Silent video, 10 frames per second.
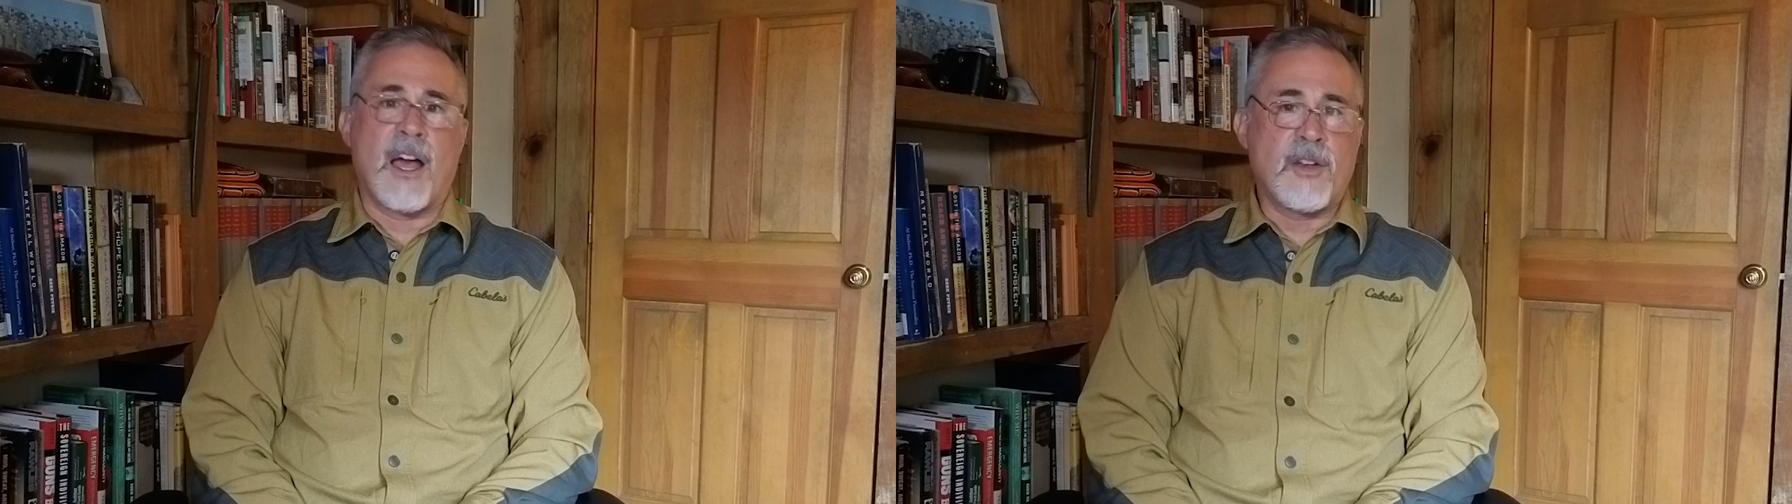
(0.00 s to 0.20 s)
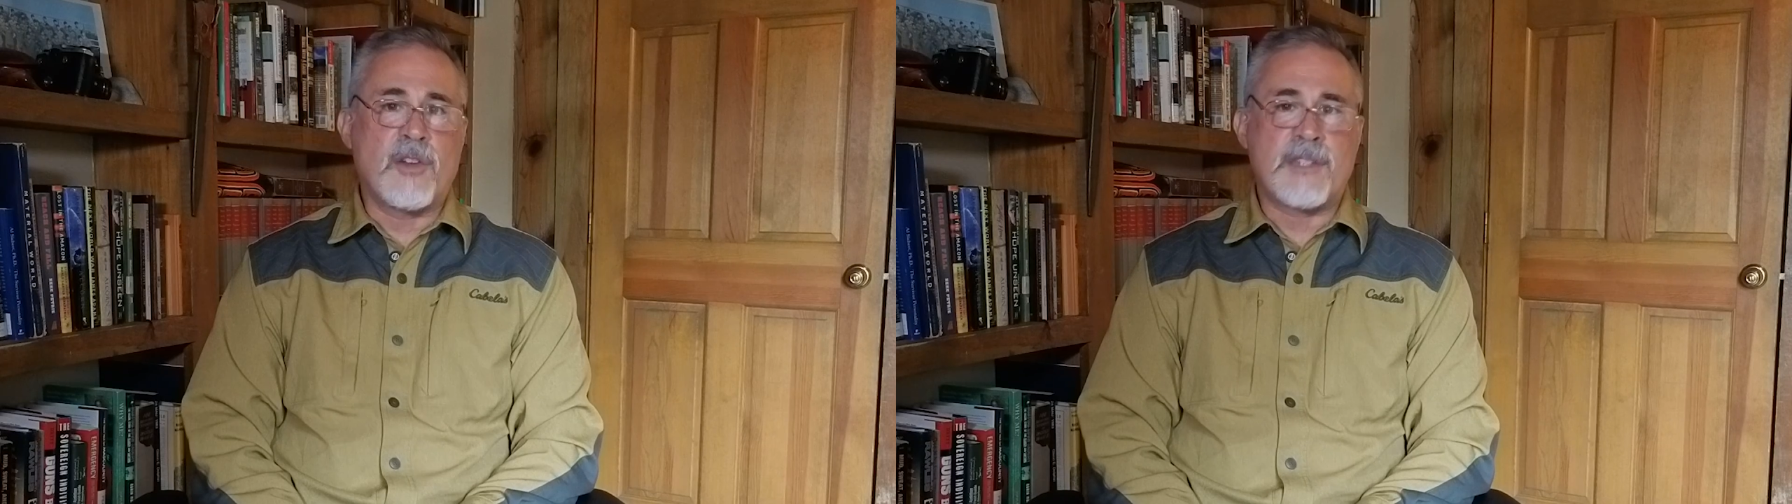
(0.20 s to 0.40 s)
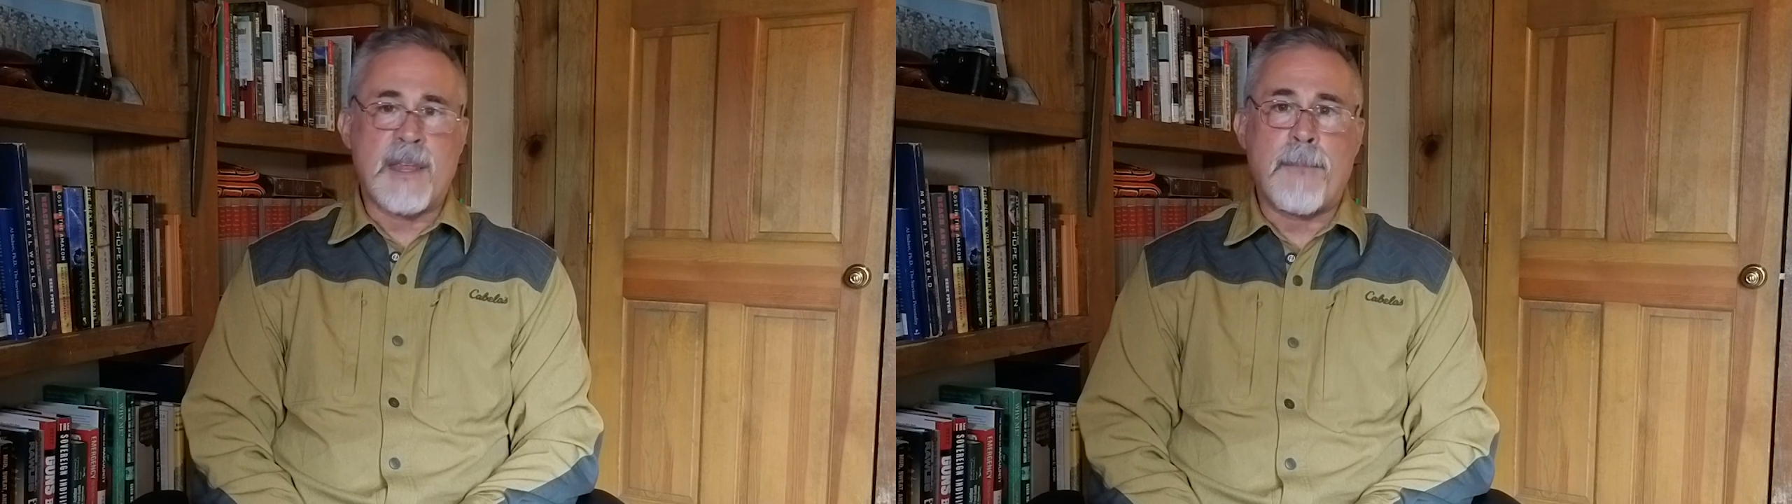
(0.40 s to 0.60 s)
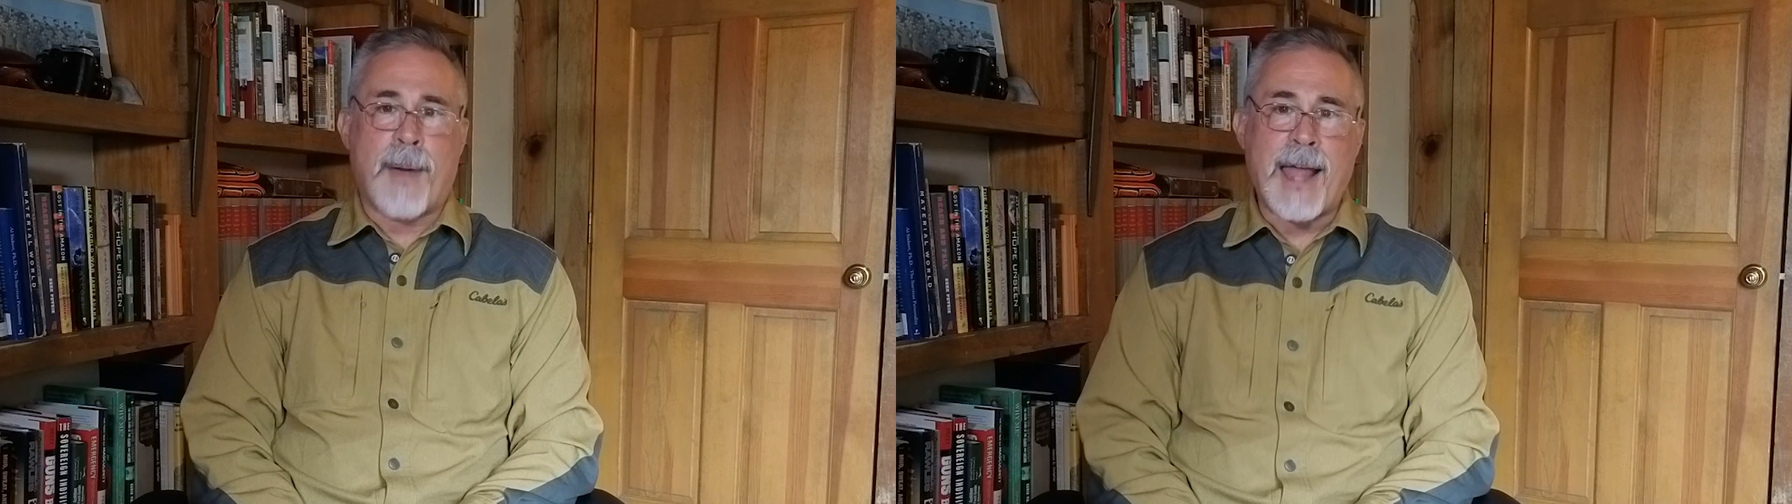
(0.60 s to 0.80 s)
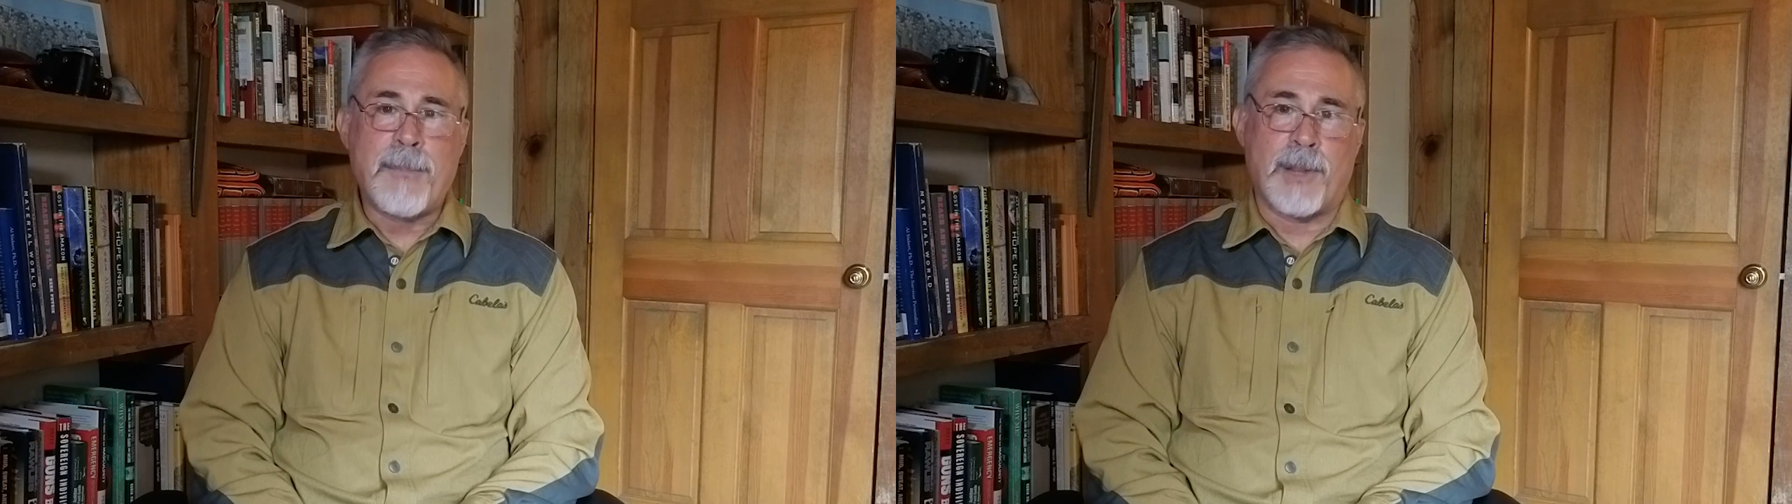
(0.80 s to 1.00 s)
undersea
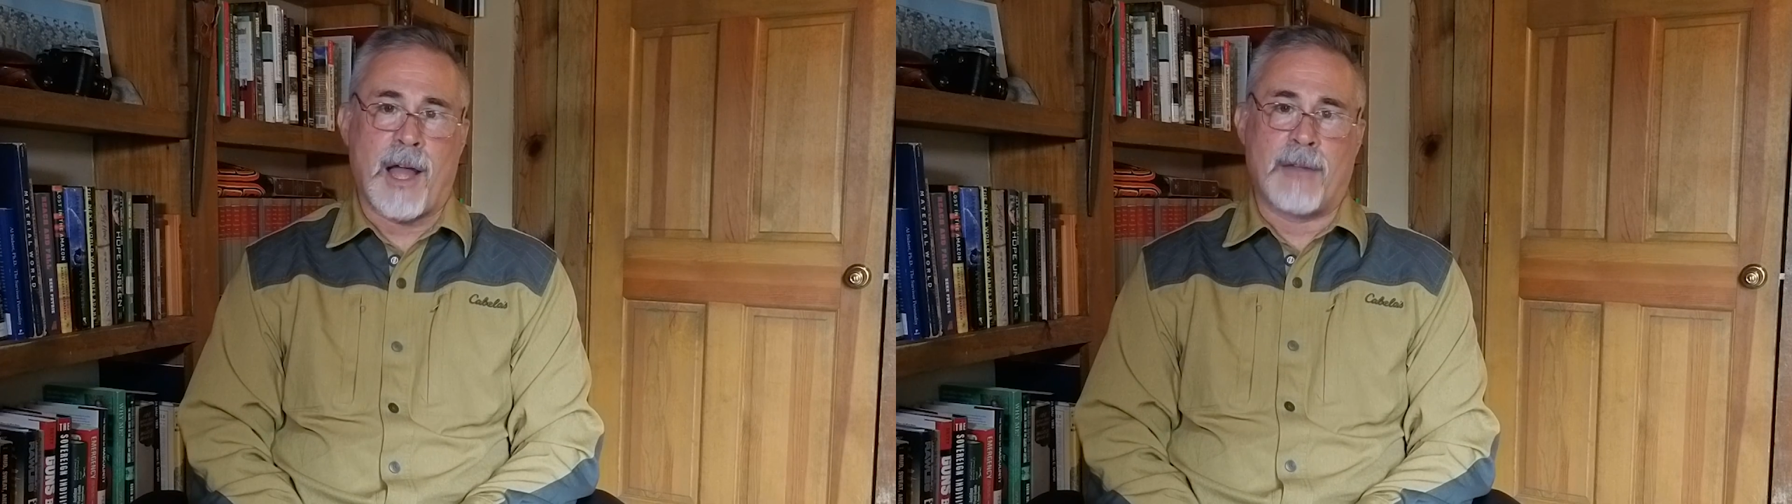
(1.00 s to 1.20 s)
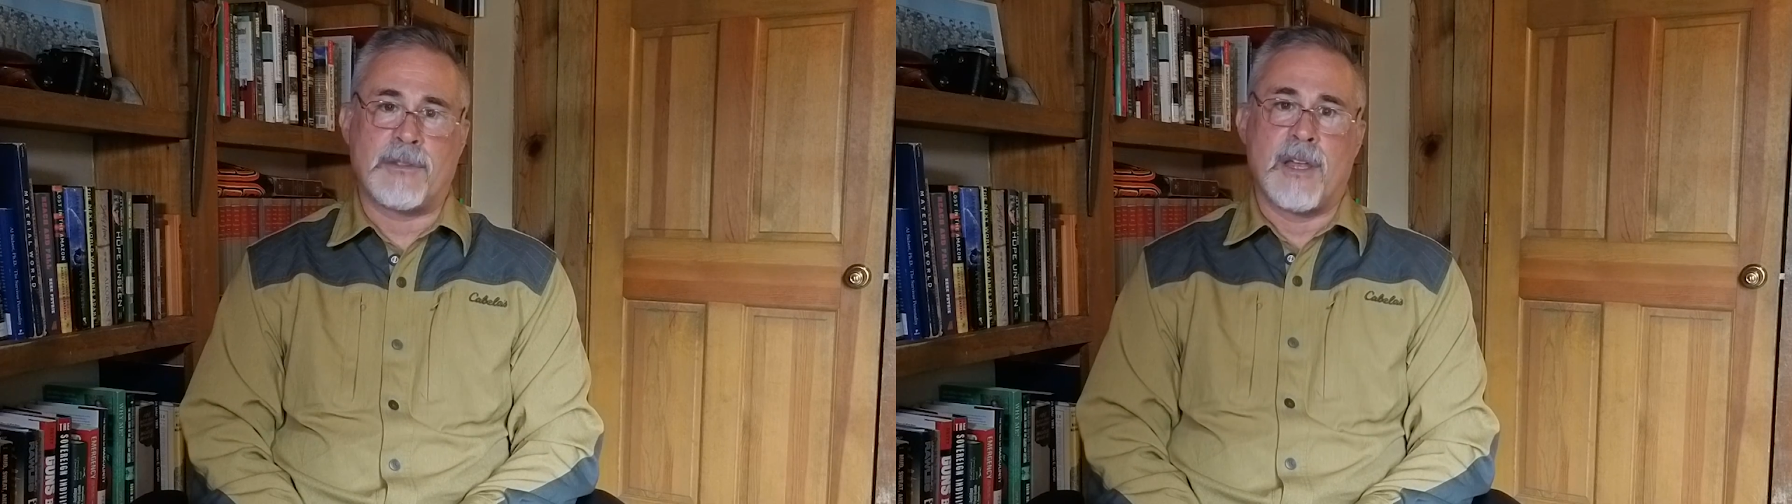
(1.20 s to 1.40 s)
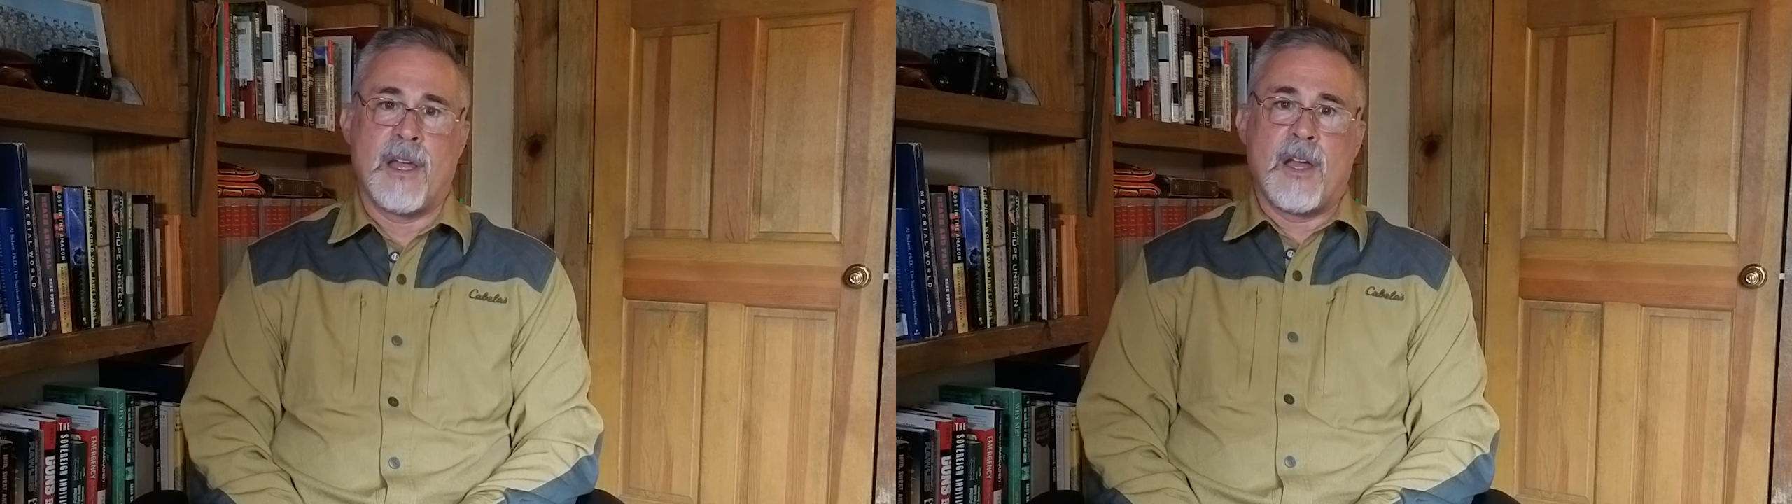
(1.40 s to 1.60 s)
pipelines,